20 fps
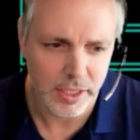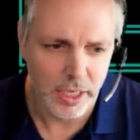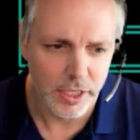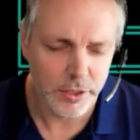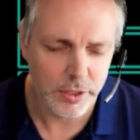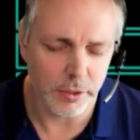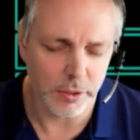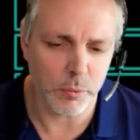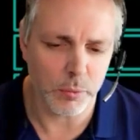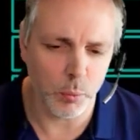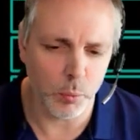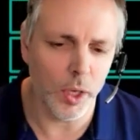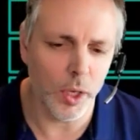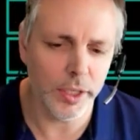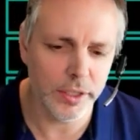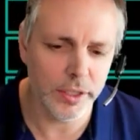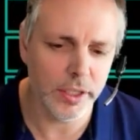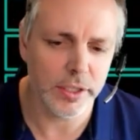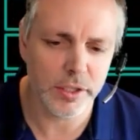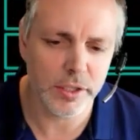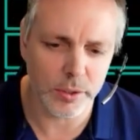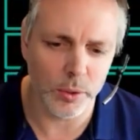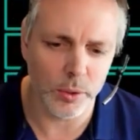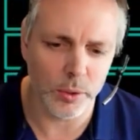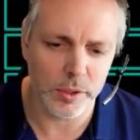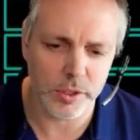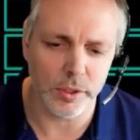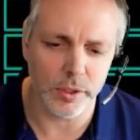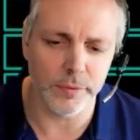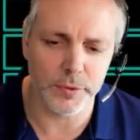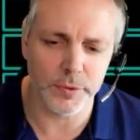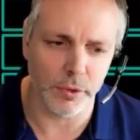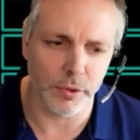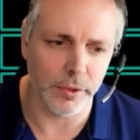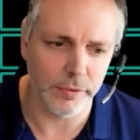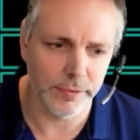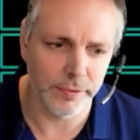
So it's one source of truth.